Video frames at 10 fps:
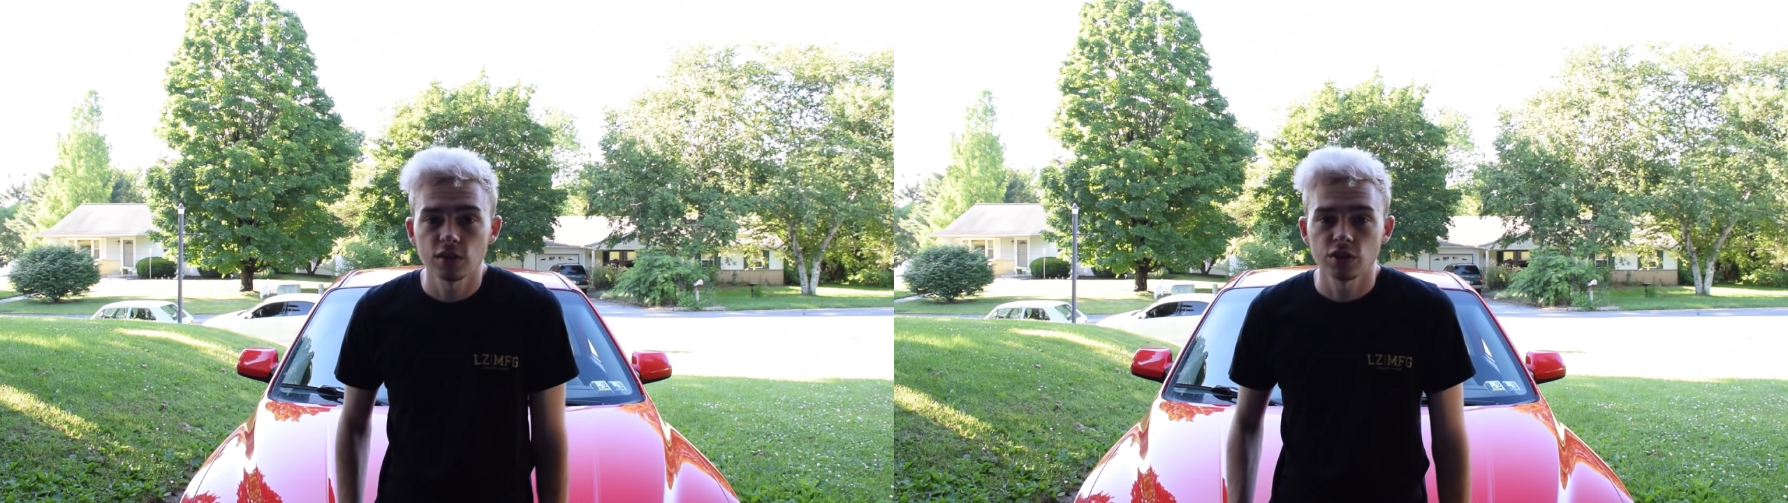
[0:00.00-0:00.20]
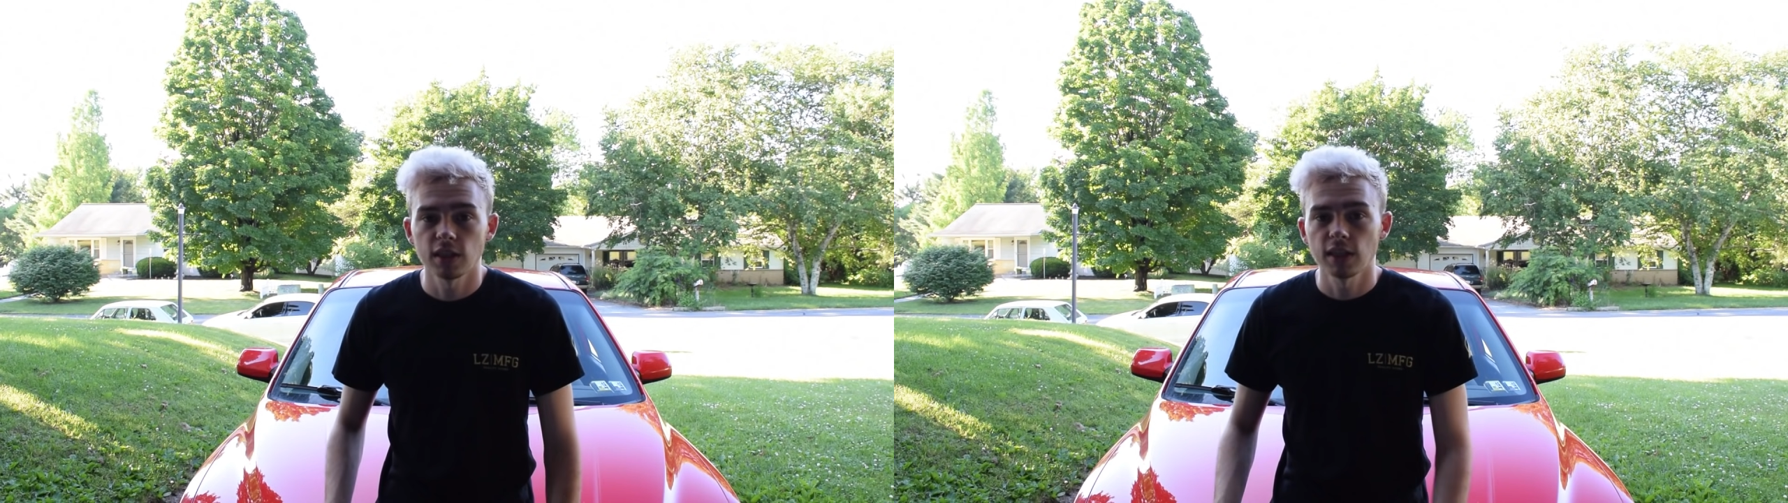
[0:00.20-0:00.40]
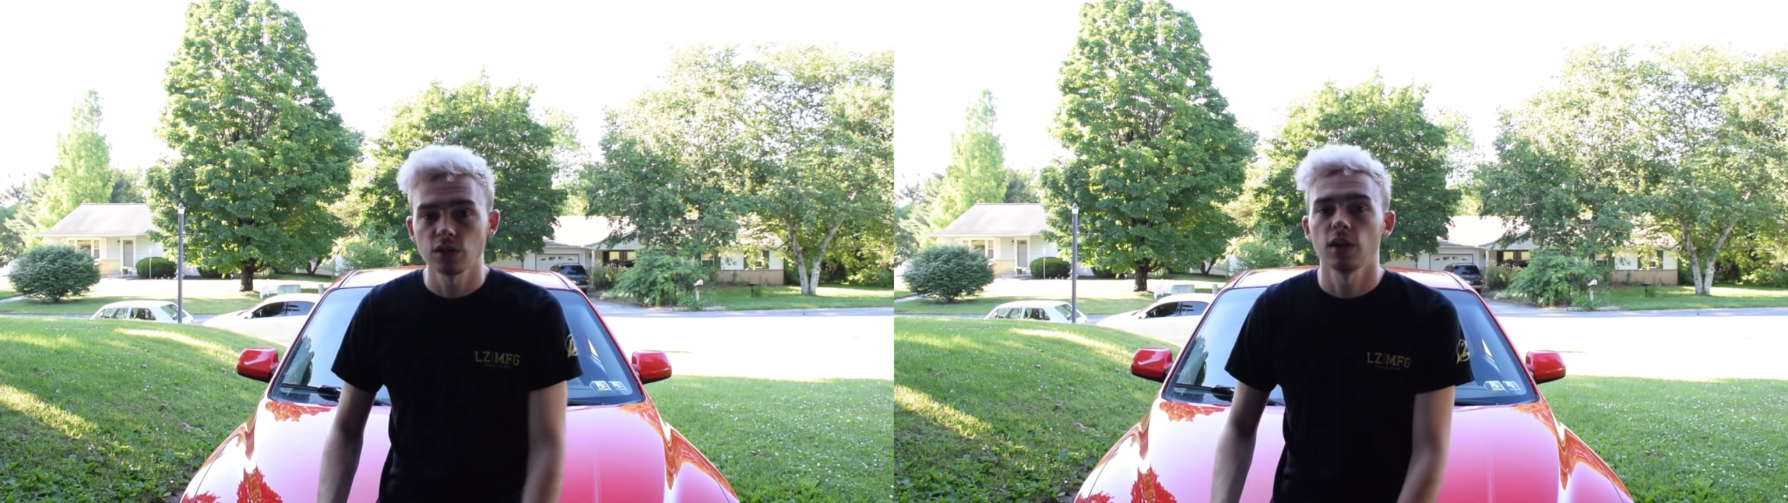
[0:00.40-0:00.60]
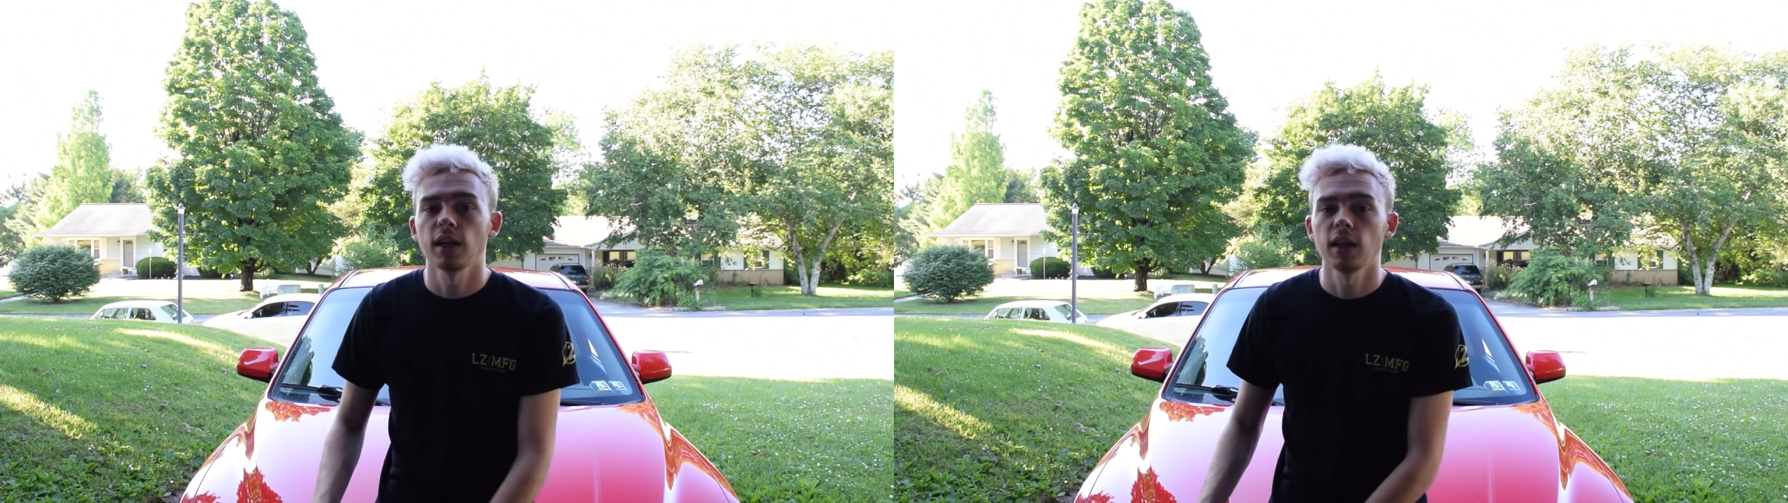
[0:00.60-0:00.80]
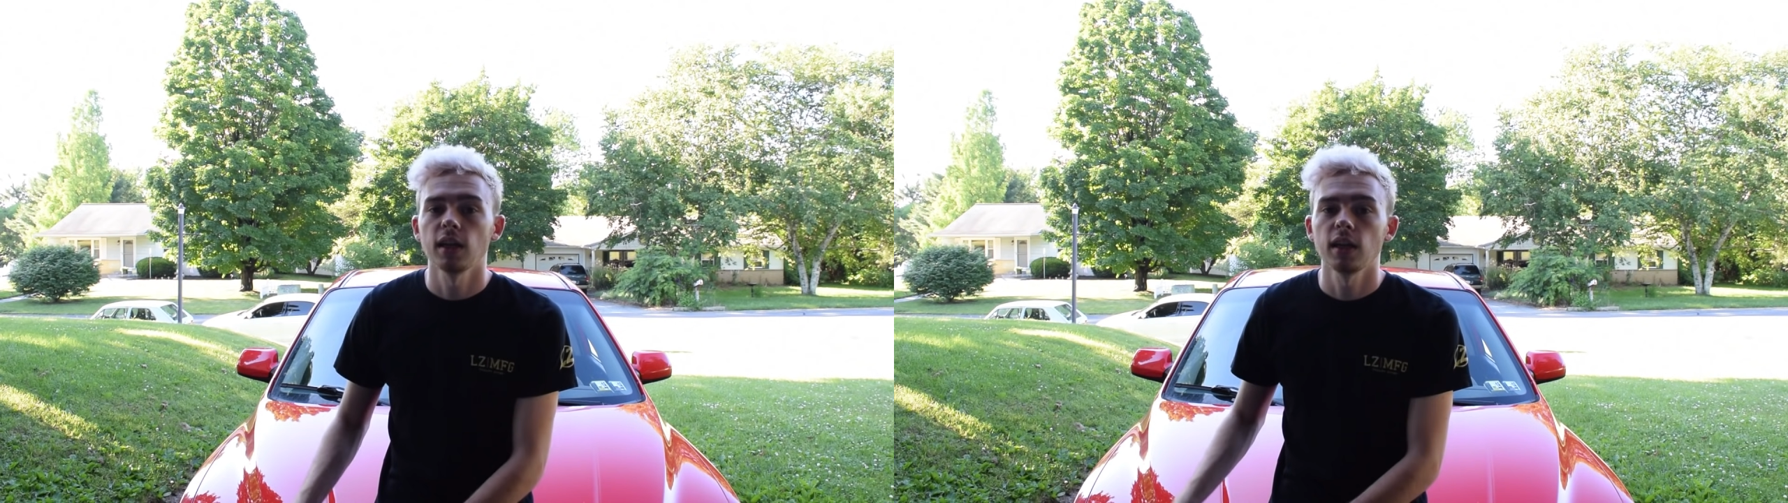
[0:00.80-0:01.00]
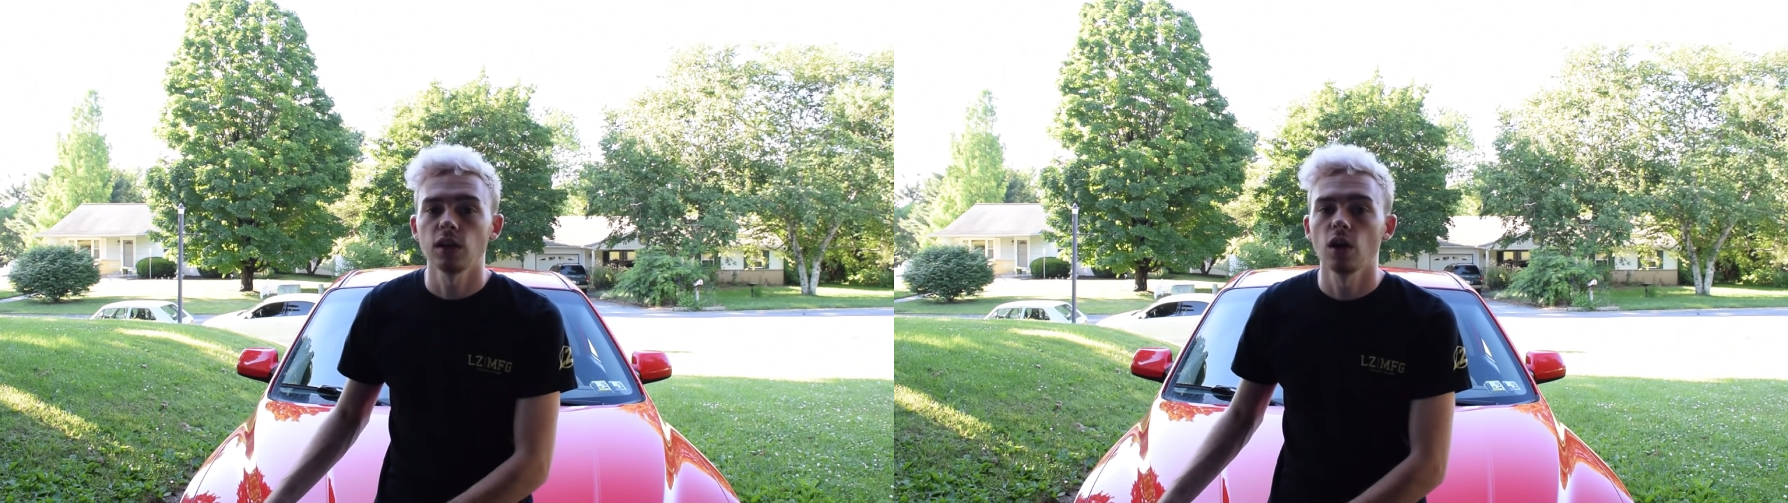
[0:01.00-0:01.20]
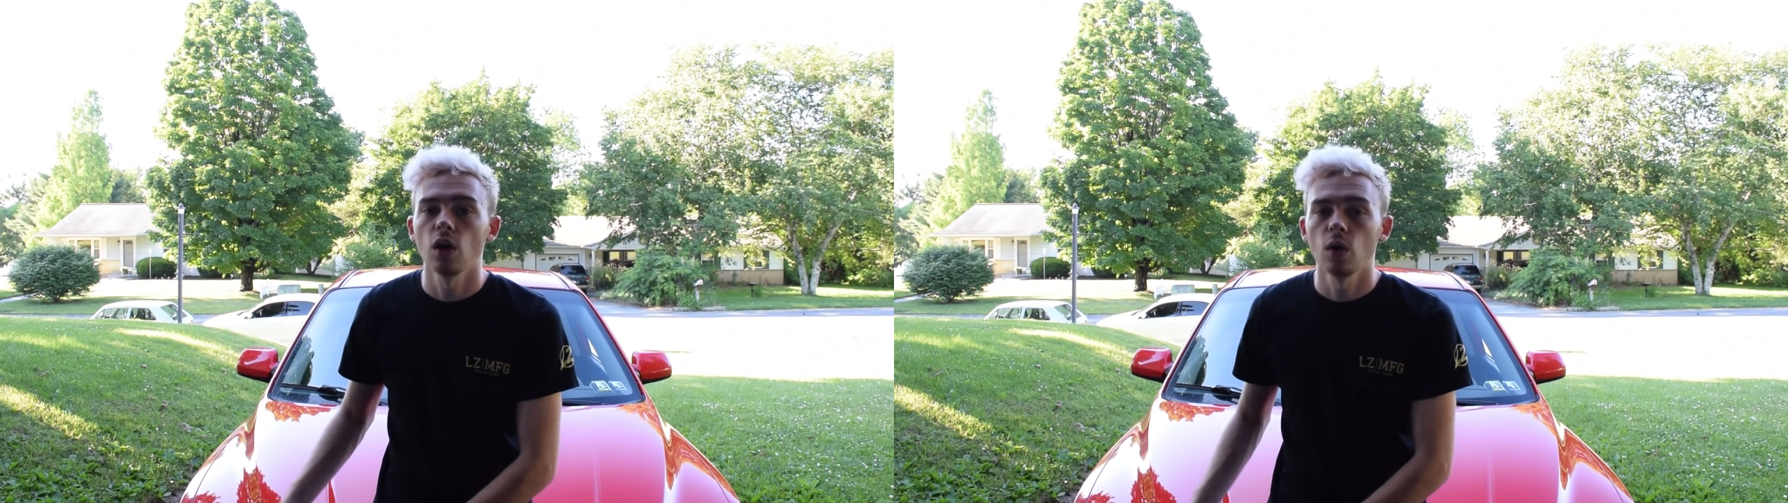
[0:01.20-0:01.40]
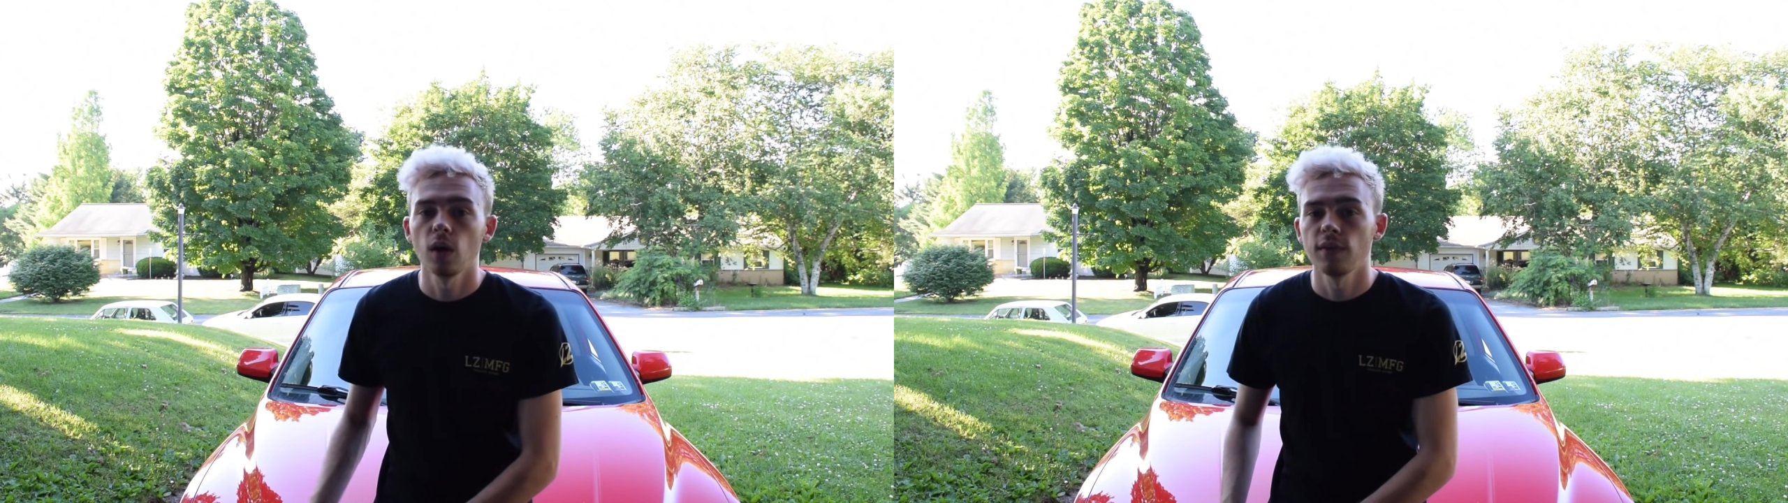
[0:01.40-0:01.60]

it's just a nice car to get in and go.